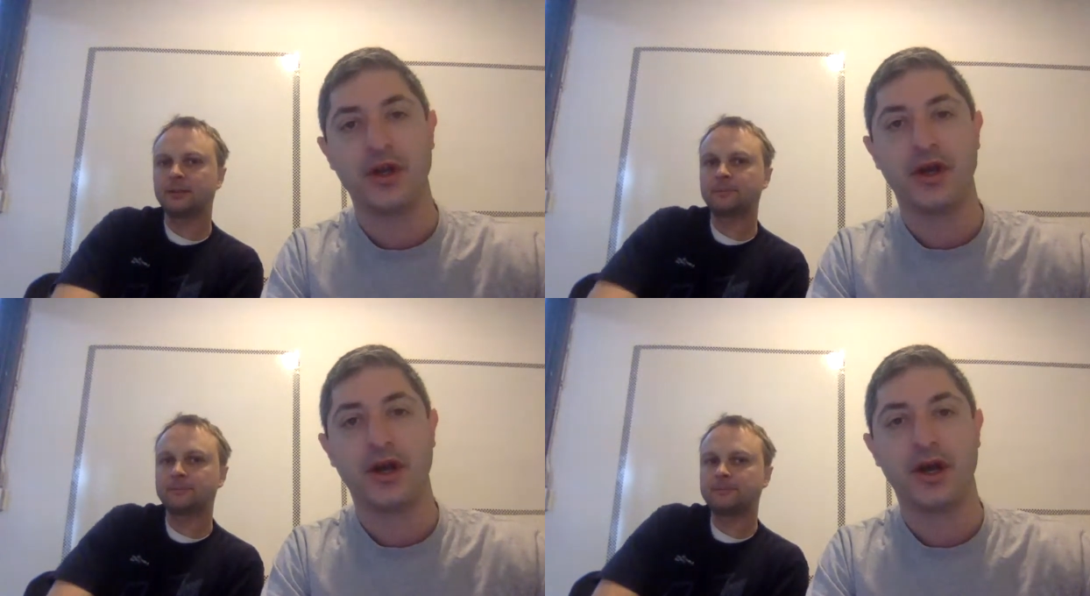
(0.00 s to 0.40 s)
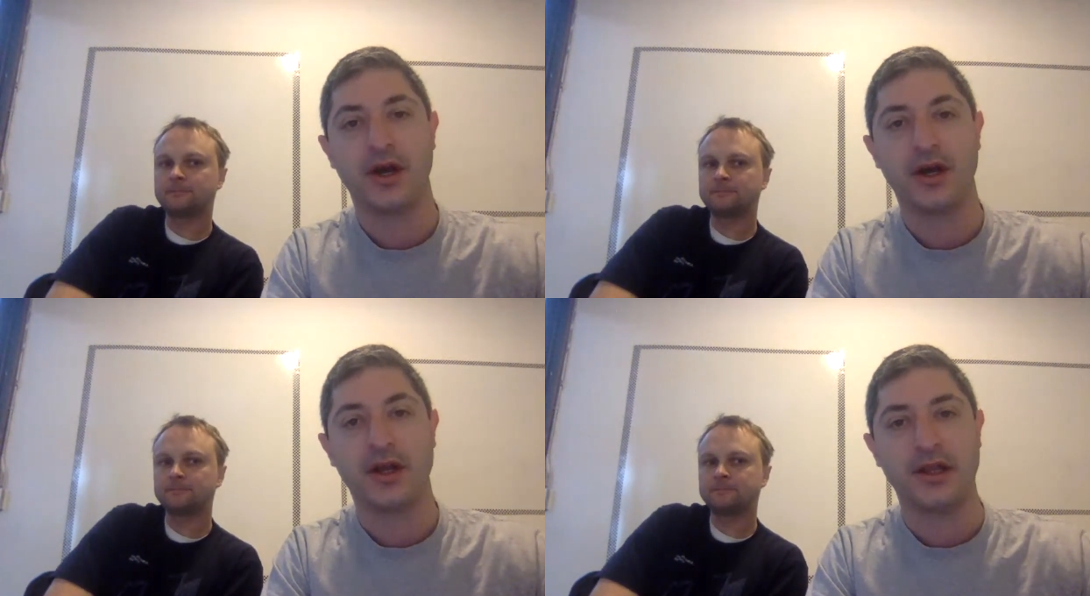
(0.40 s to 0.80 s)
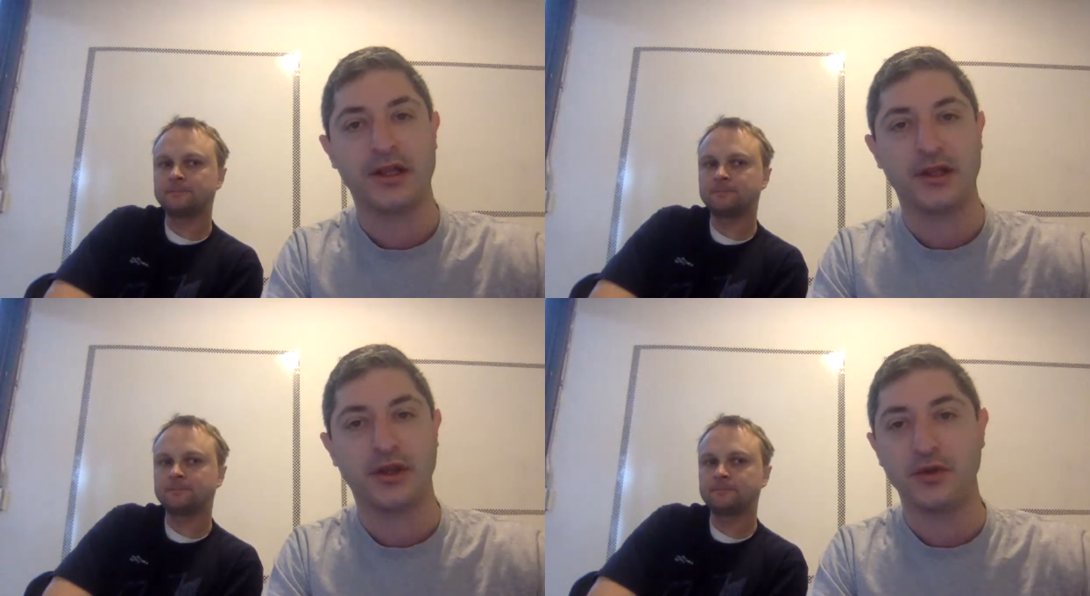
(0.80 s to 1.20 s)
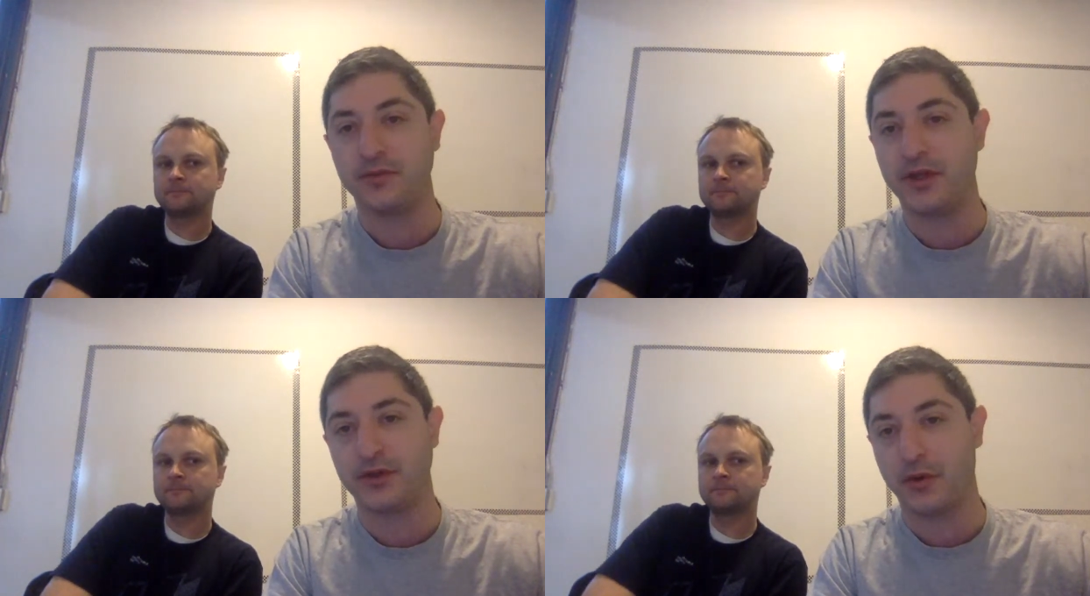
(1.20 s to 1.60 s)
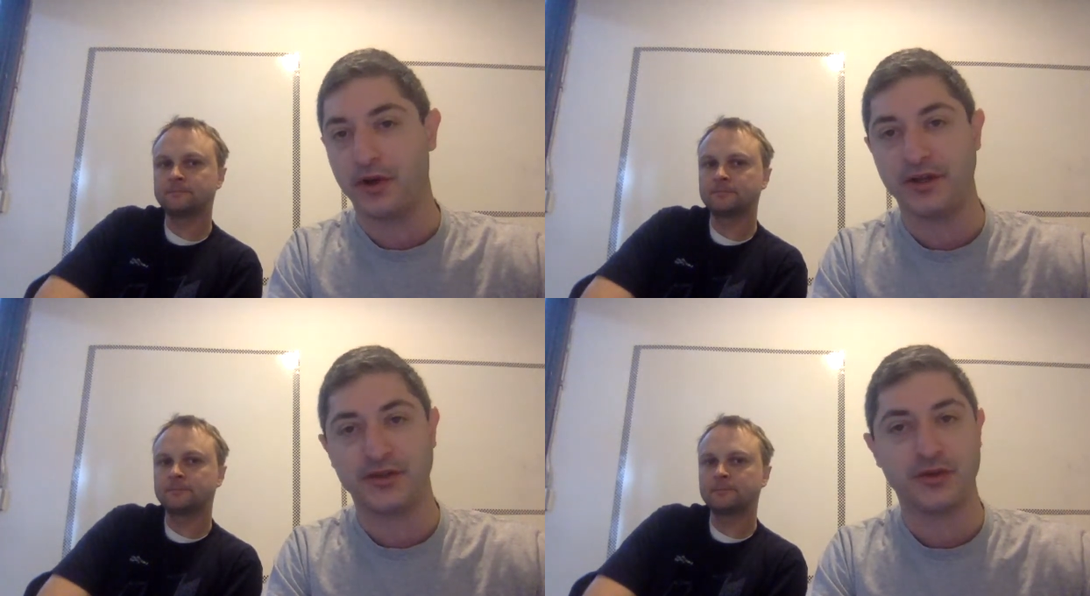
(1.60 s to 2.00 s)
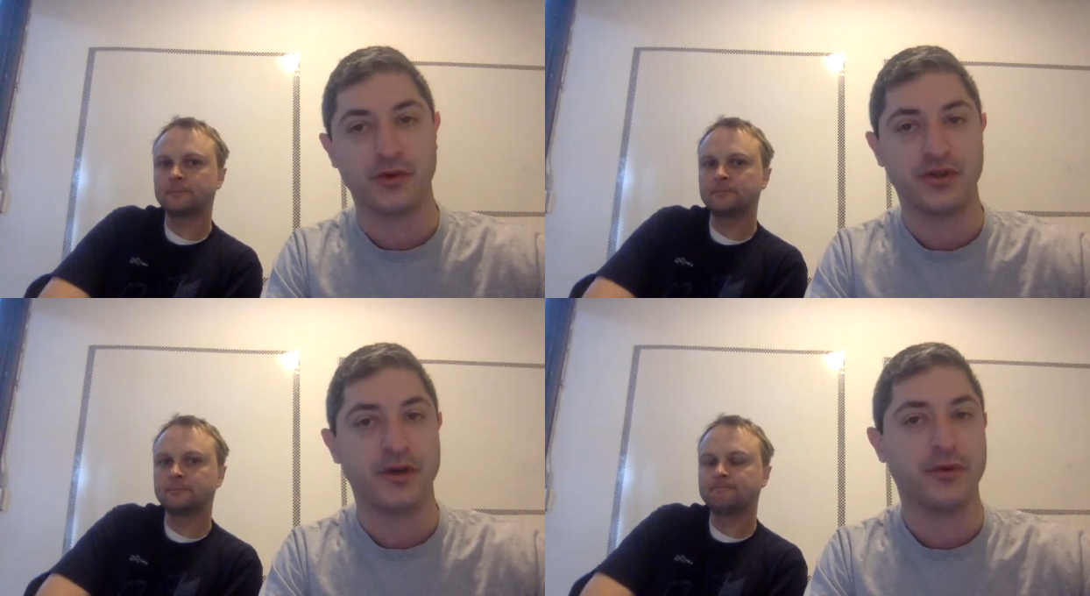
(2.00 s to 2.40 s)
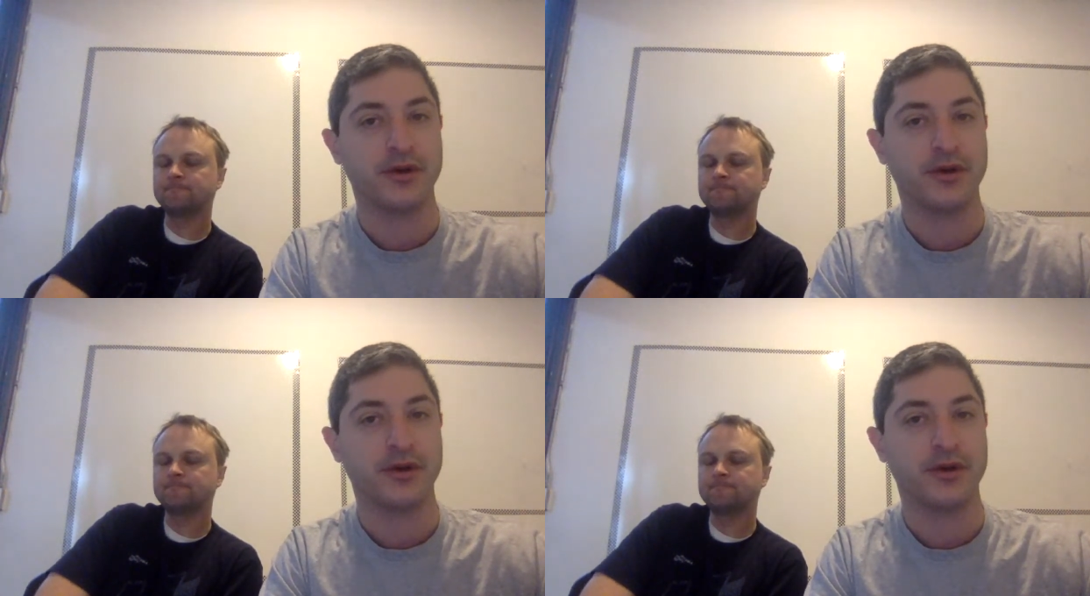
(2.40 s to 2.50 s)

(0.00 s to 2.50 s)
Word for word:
Speaker 1: uh, use BitTorrent as a storage network.